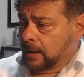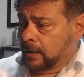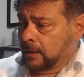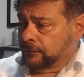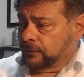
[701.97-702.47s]

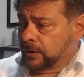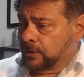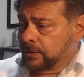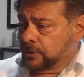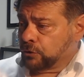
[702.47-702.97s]
also
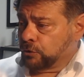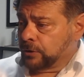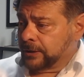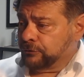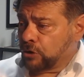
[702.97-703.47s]
here in the
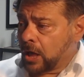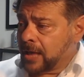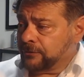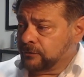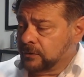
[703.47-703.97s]
current
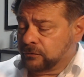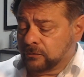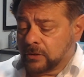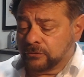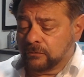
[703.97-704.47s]
exhaust, this
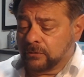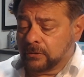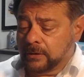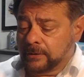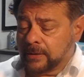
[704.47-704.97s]
is also
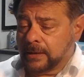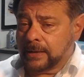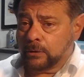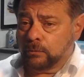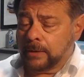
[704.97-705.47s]
very, I
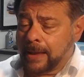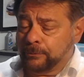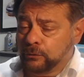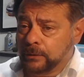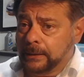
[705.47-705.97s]
don't
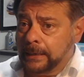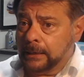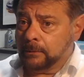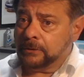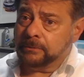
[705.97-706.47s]
absolutely
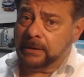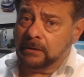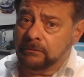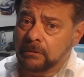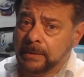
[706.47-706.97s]
need it because
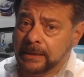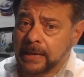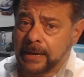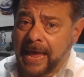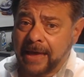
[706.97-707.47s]
many of you may
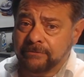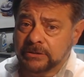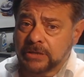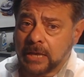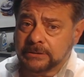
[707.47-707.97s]
not have
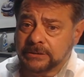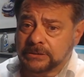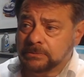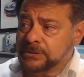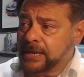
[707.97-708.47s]
exhaust
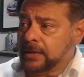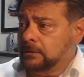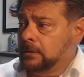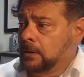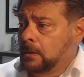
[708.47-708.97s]
systems yet,